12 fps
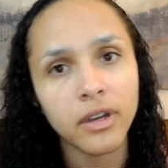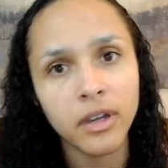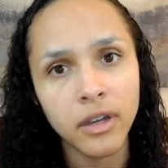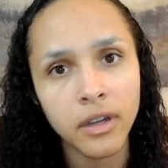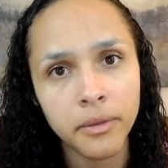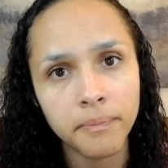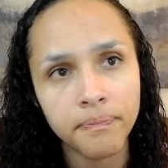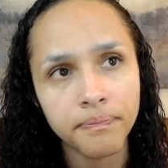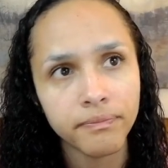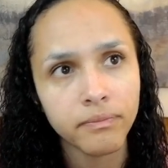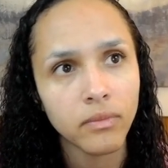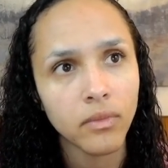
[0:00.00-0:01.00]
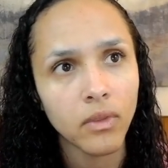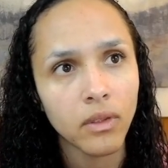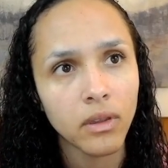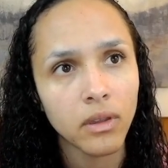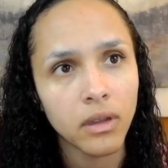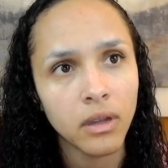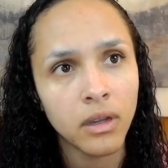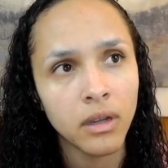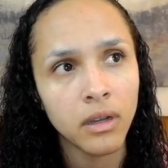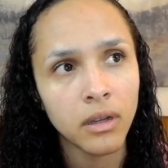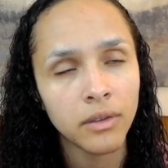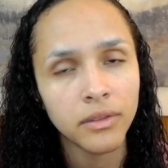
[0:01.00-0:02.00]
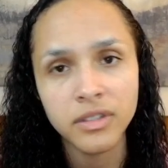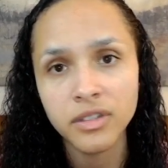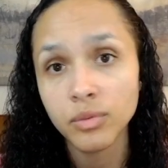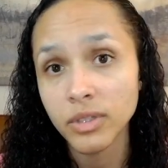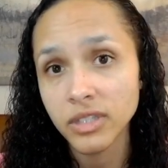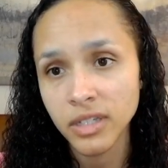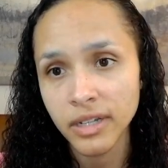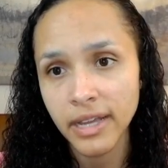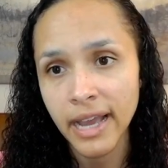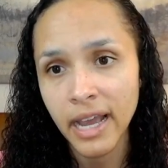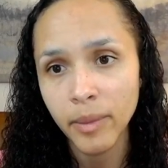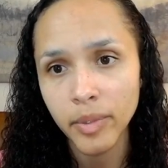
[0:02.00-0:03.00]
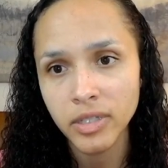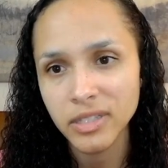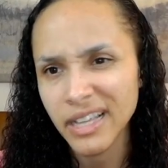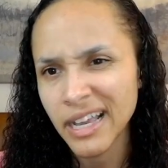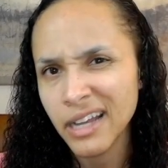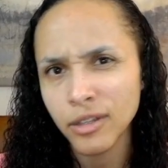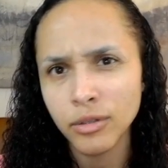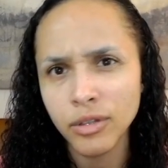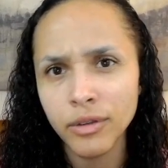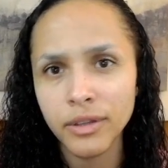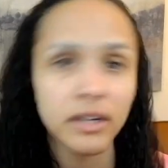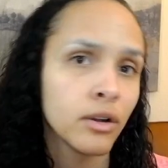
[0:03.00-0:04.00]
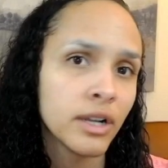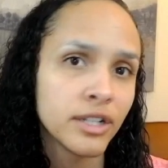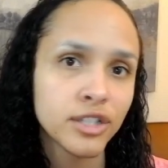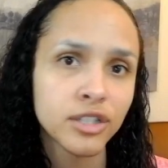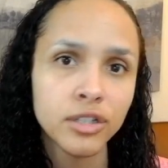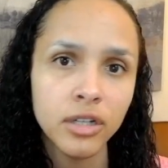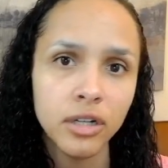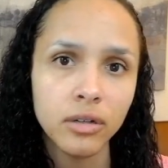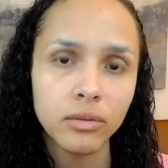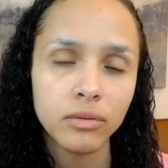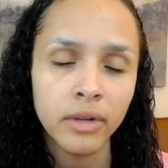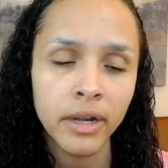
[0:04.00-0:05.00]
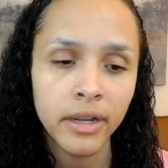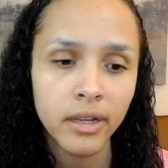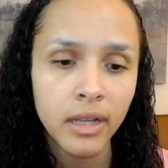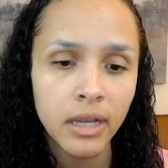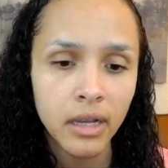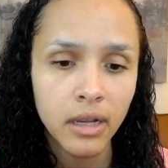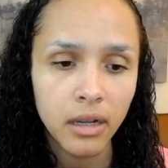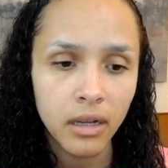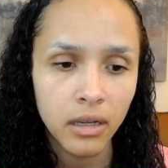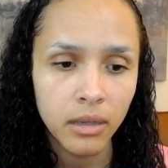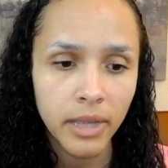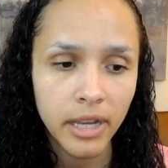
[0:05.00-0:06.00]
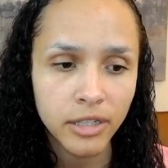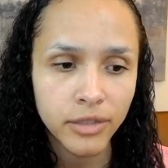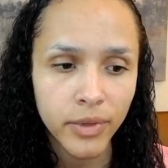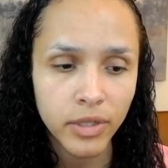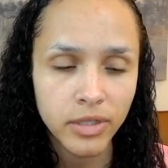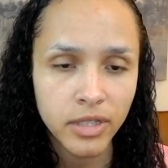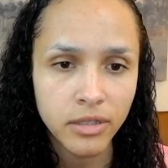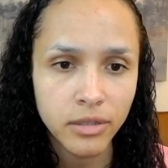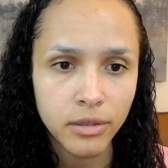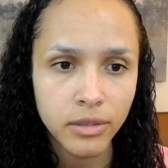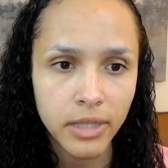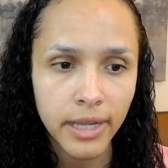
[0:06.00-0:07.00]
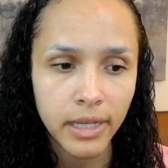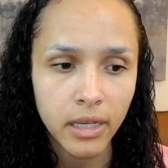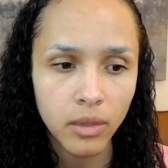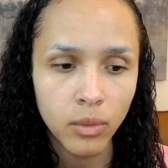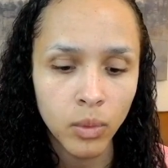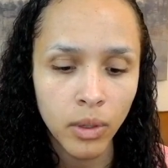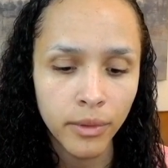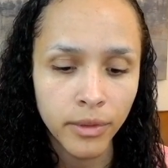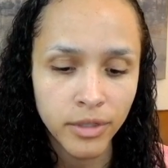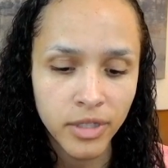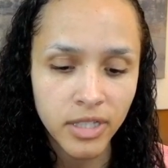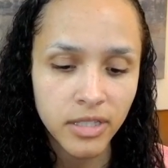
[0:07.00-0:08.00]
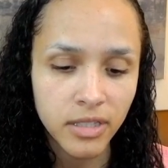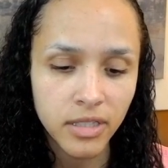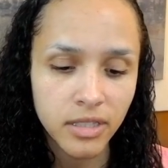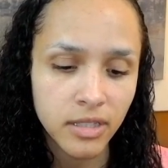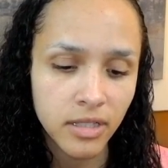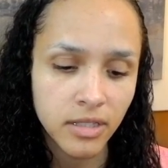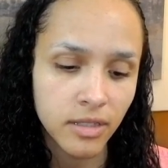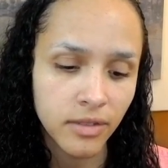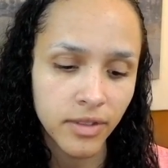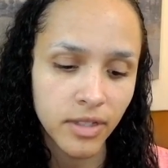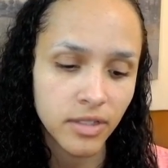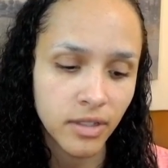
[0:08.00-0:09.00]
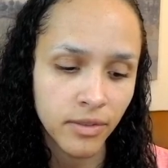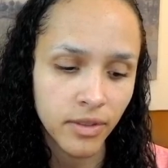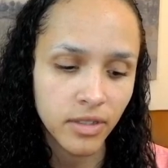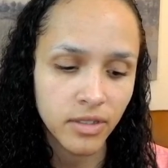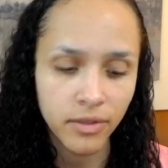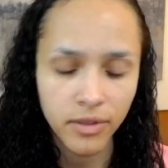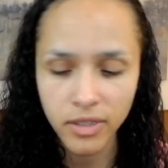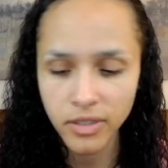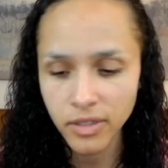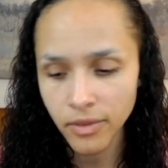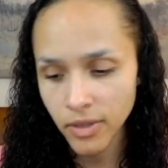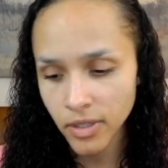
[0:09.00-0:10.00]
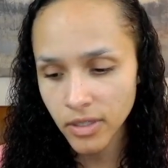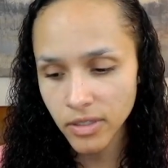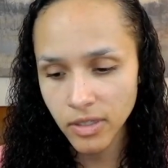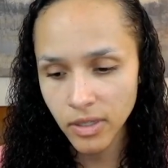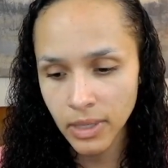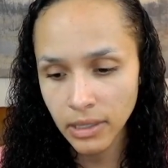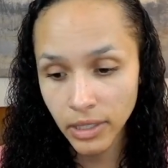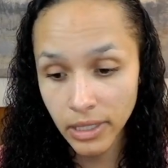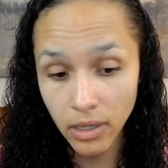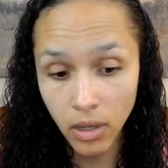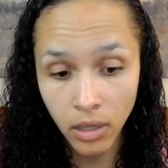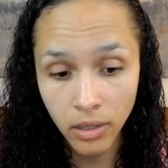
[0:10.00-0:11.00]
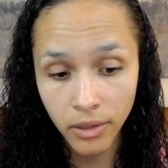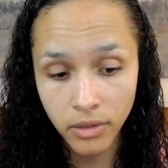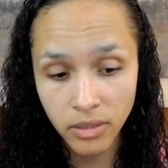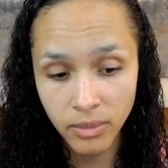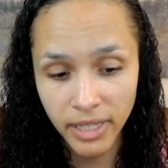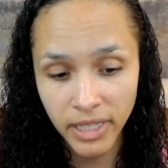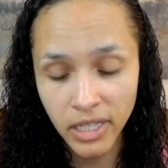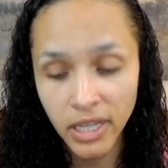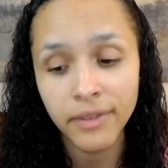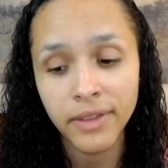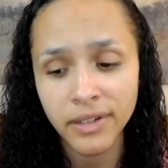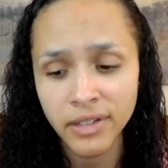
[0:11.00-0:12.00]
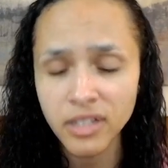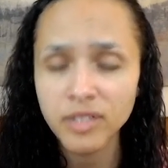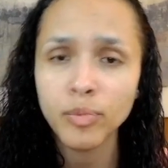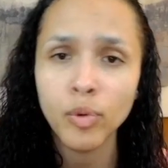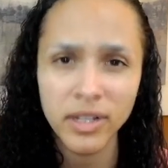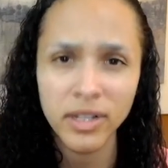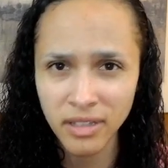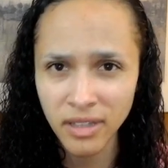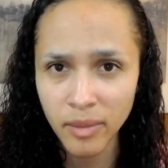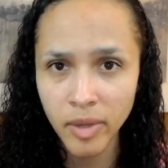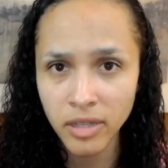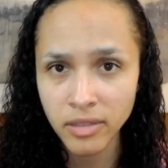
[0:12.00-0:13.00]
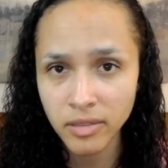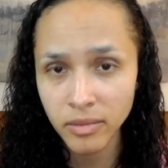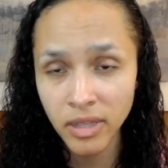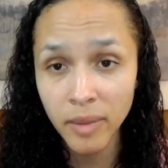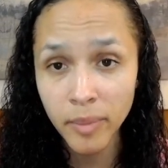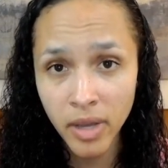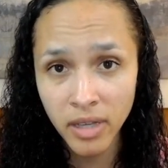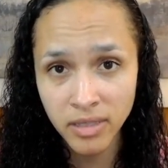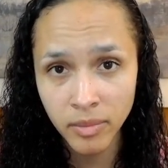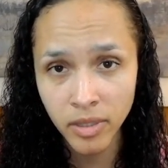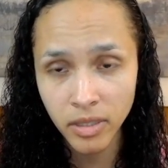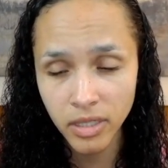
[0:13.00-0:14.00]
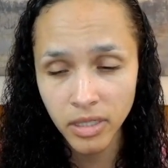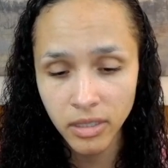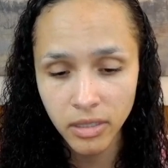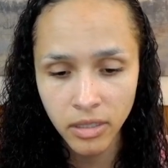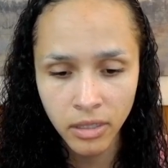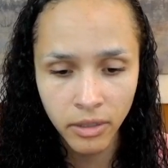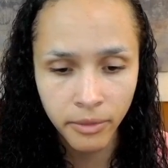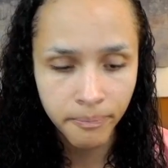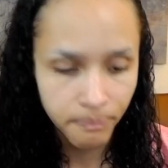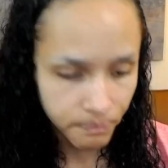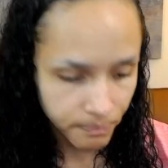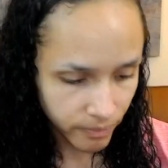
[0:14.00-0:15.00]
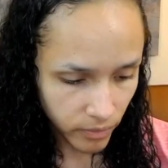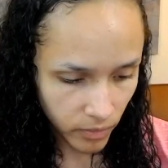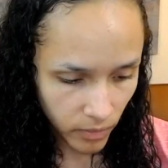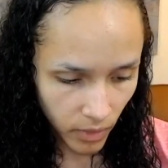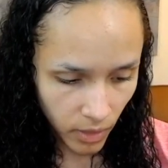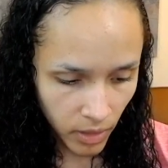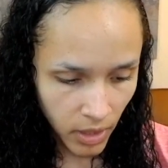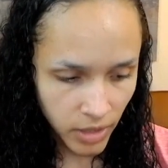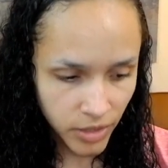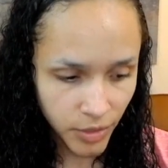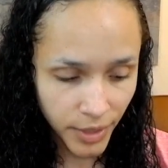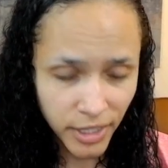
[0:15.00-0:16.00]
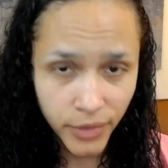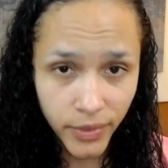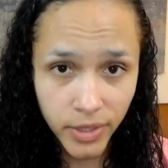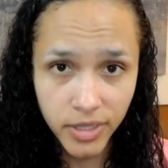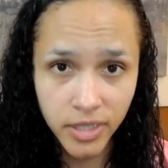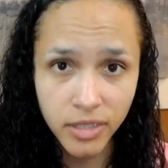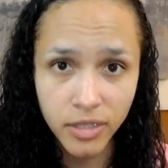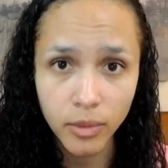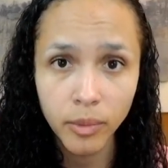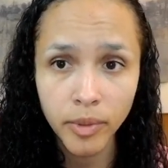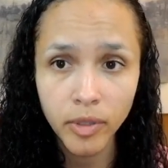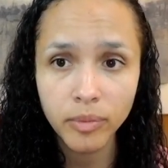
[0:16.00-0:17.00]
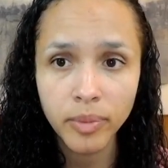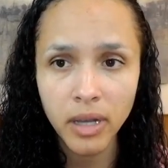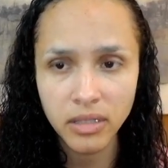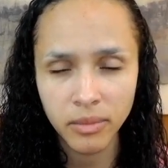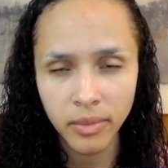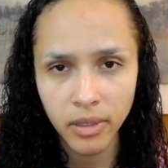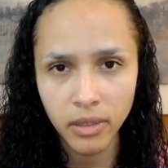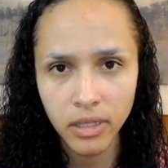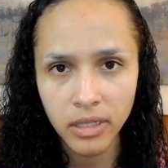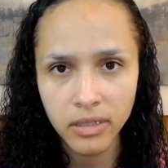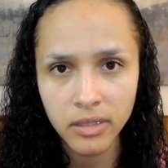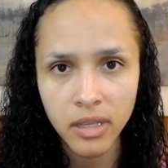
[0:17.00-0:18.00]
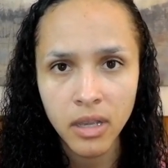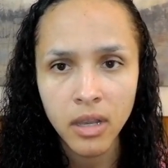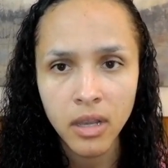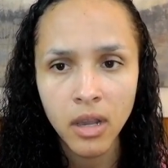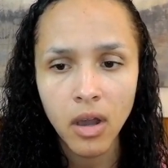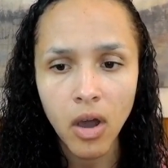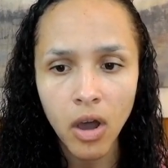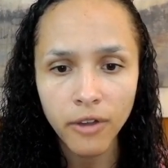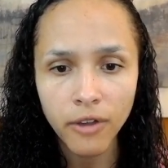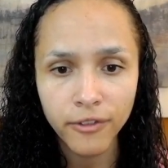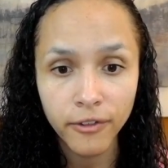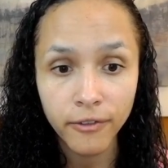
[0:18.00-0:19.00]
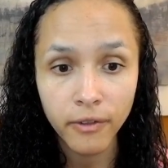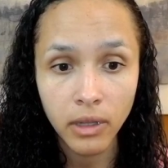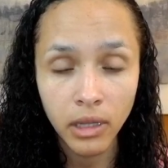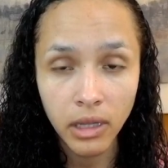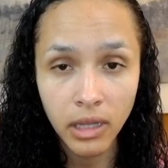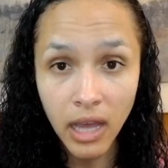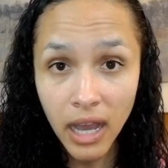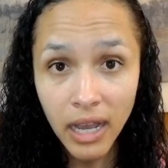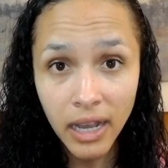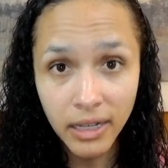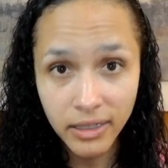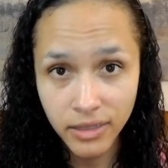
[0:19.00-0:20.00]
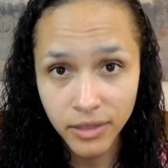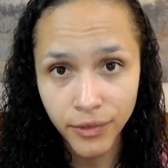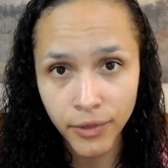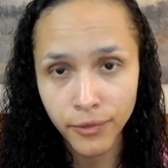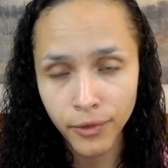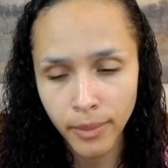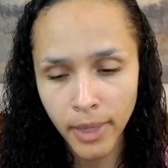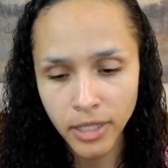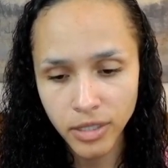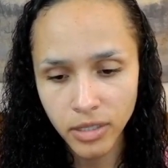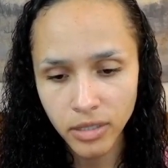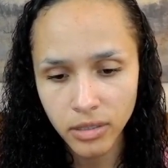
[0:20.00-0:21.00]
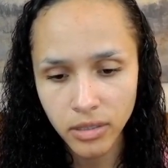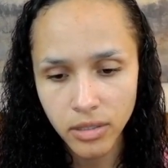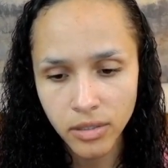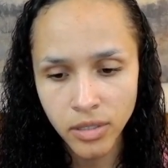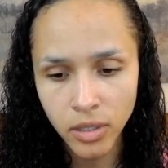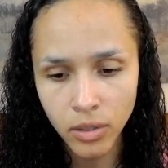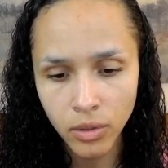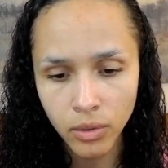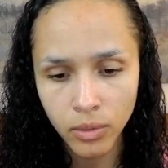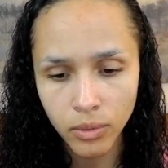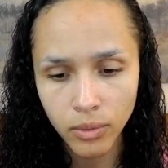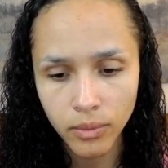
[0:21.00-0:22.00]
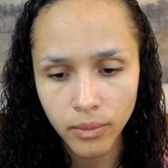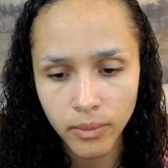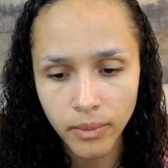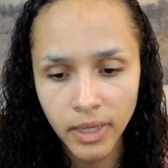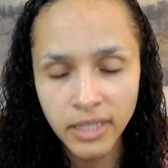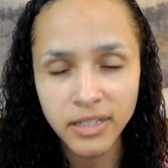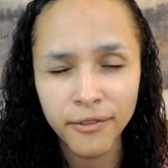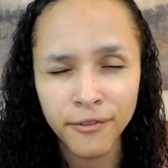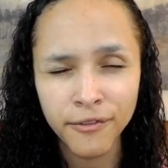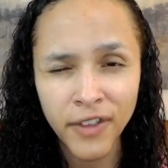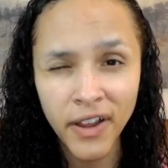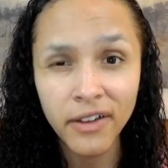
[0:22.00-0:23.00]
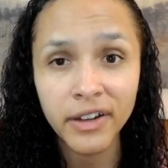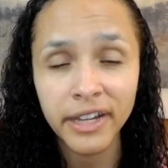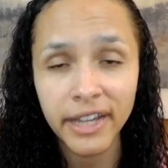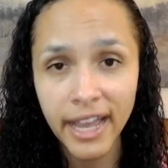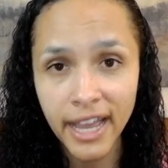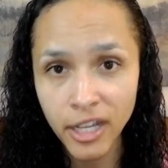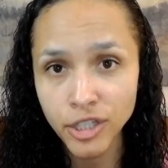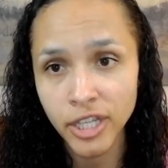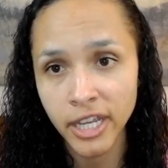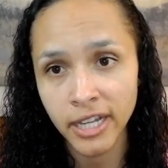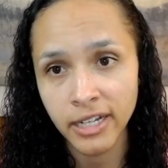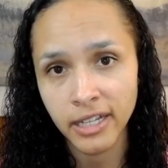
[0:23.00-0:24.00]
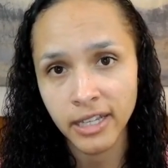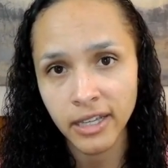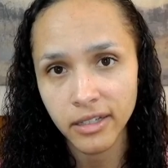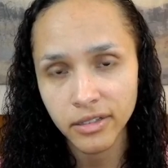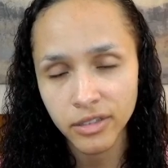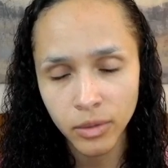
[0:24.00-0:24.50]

Um, uh, this is what's going to happen. It's like, how do you know that? Oh, I just know, right? Um, extroverted sensor is like, well, there's this, this, this, and this, and this, and this, and this. And I look at all of those. I'm like, yeah, that does point to that that possibility, you know. So an extroverted sensor will build possibilities off of lots of information. So it's a very educated guess.